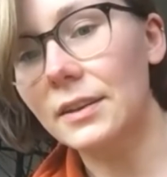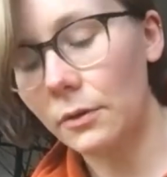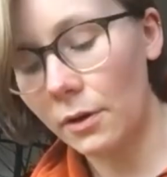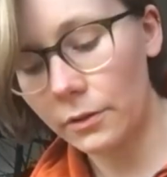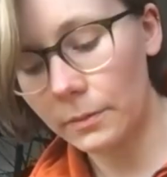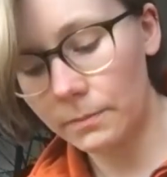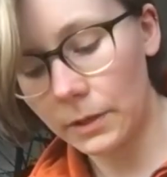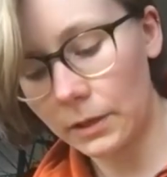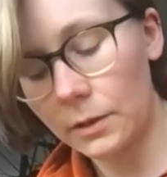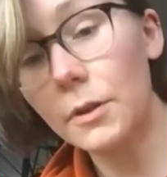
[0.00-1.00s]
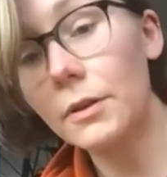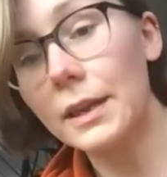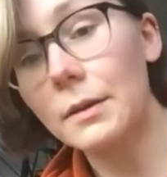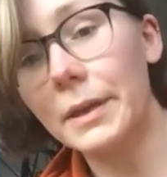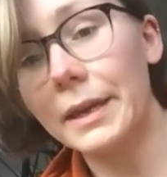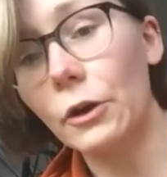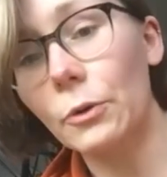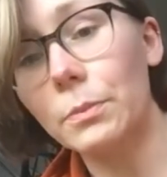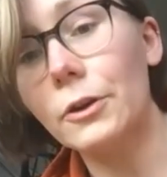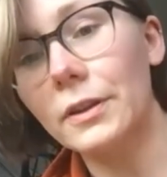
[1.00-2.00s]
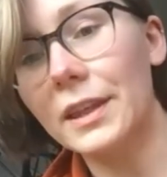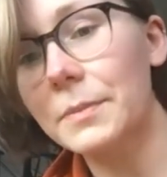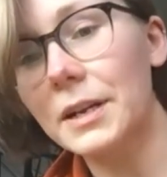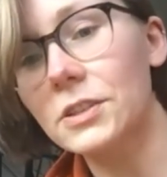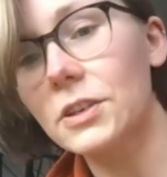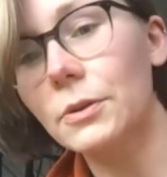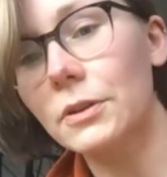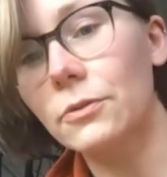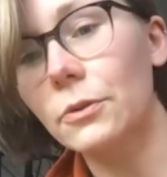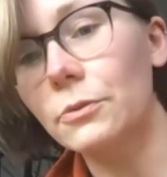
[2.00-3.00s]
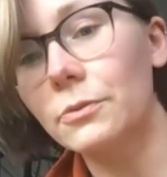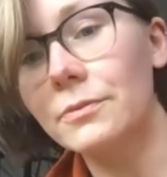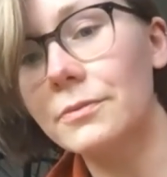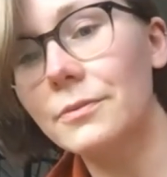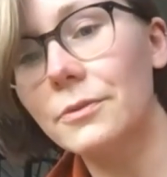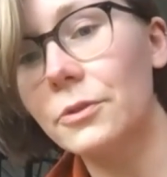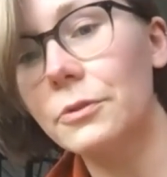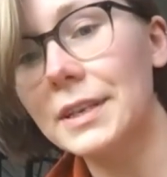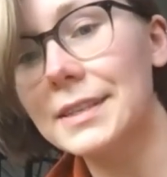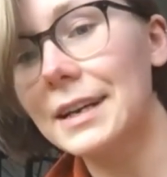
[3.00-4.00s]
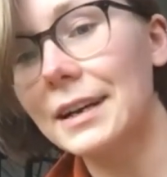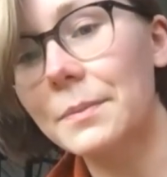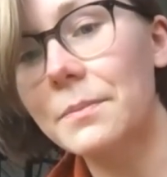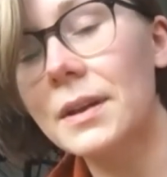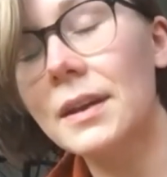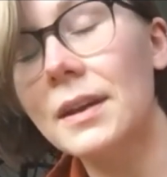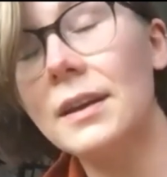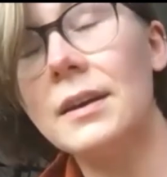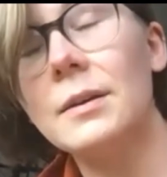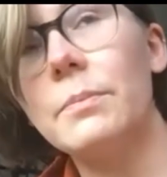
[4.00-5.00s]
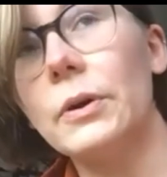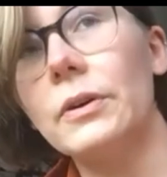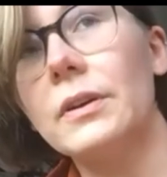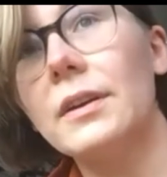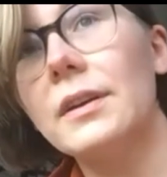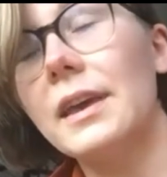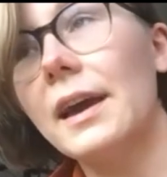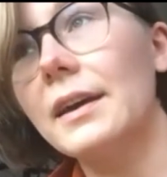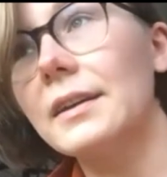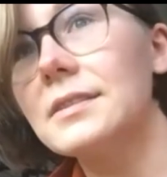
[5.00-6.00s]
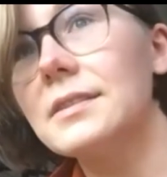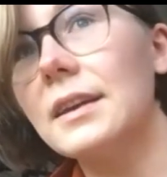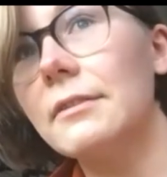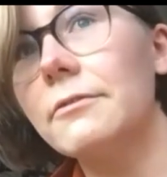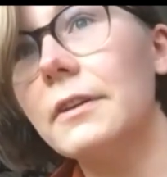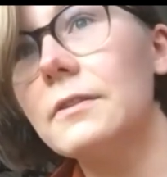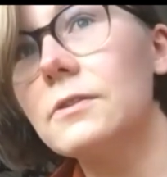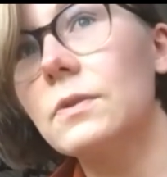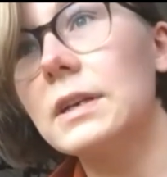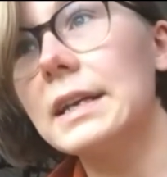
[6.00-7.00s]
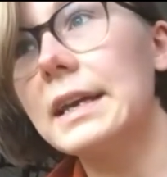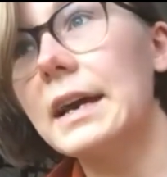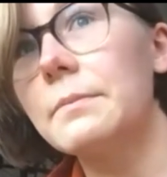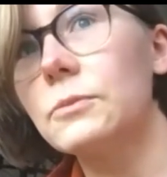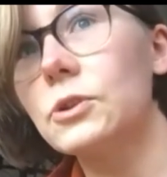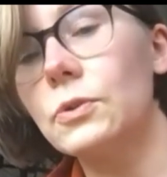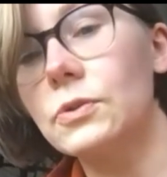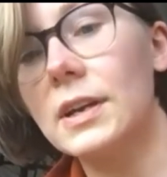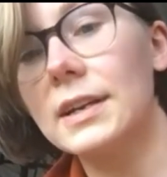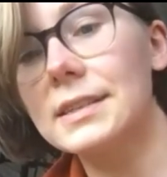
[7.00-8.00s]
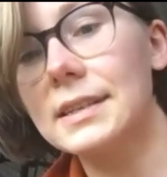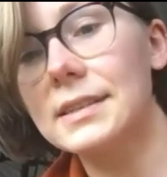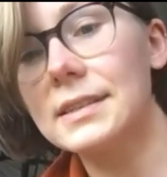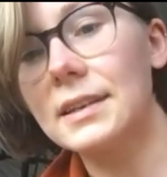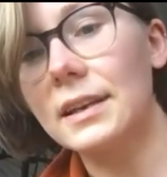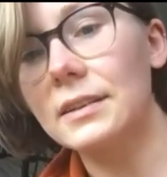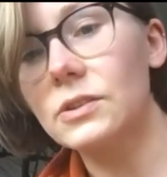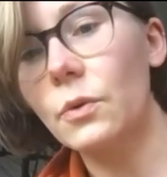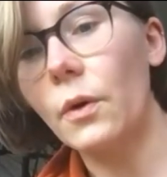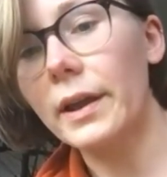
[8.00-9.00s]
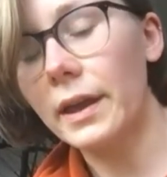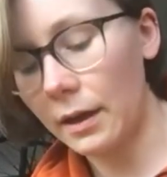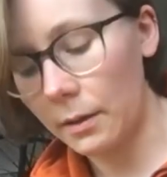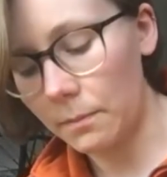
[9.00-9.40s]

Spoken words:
you know, oh, the community can pick it up. Look, they've managed to do it through this time. But yeah, it feels really short-sighted and quite,